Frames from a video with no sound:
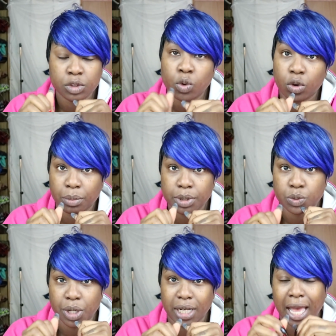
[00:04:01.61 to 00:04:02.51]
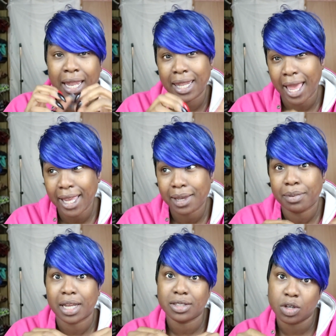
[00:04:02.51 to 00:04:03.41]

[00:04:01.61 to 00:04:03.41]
torn between it. I like it but I